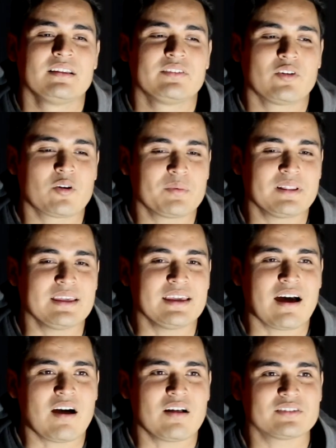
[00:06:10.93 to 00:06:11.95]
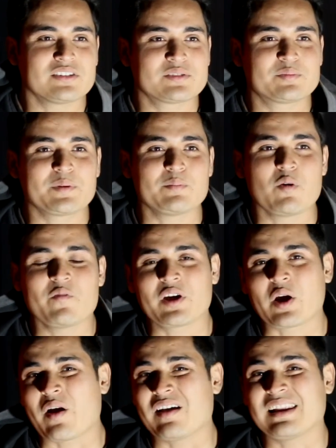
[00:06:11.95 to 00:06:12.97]
Normally I'll just be moving
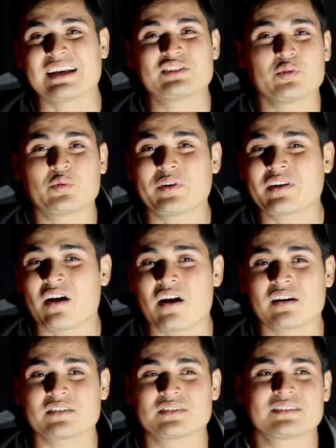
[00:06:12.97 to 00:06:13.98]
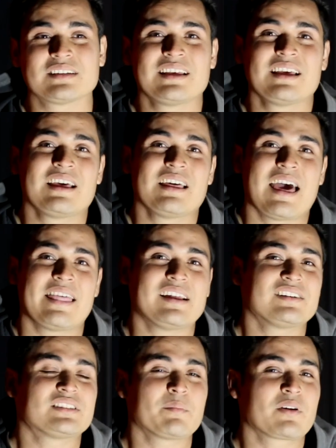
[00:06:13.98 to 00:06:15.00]
around like 2-3 cars, and
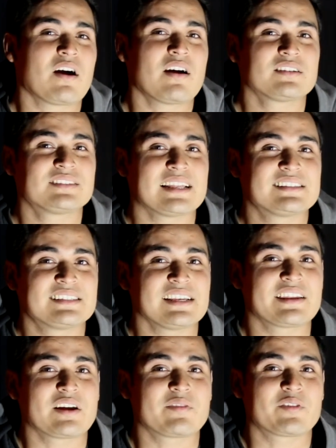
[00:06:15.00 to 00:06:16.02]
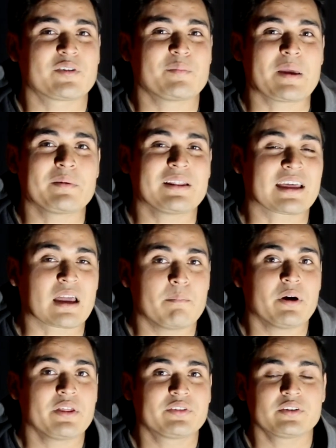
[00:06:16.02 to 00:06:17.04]
there's some cars that sit here for maybe like a
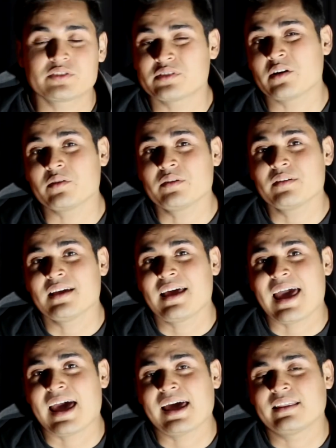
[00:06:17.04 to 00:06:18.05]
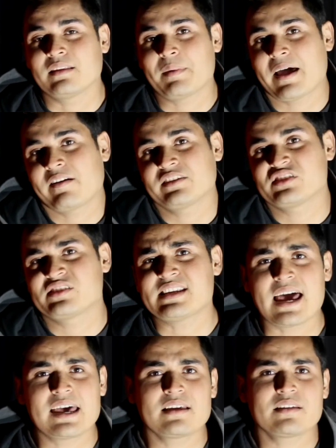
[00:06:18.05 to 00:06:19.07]
month or so and the batteries just
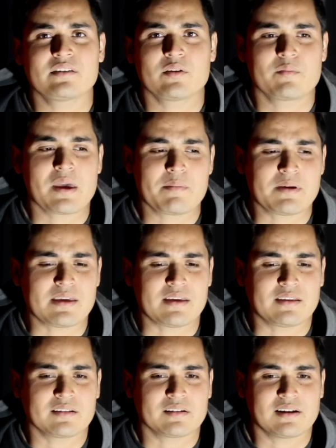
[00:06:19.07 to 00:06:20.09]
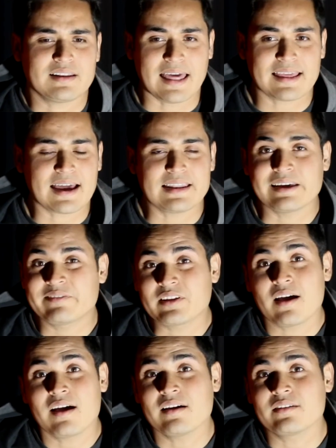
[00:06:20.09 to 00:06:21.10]
die, maybe a light got left
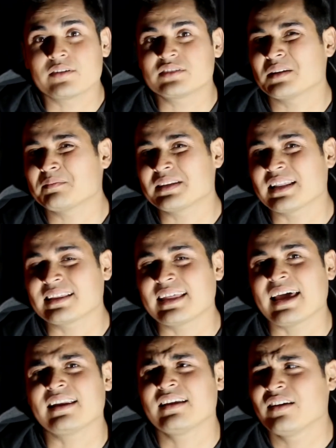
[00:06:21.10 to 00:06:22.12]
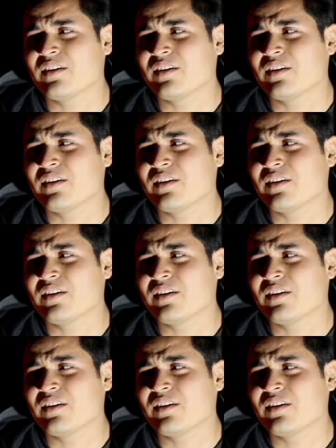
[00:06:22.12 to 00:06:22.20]
on or something like that.